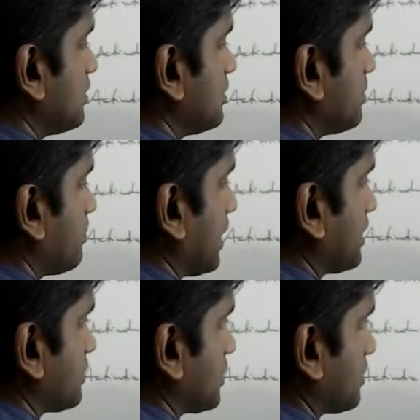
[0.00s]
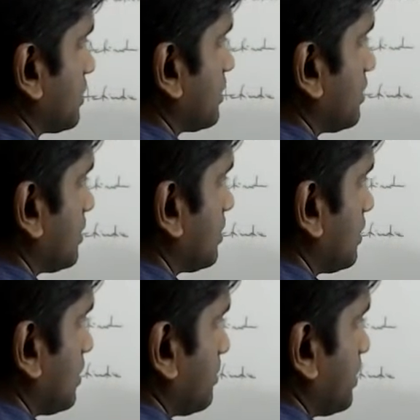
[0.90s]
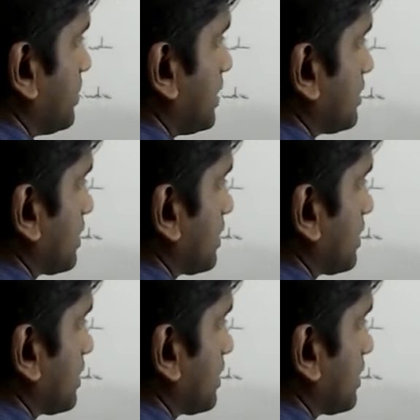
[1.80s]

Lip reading: the balance sheet. Maybe there is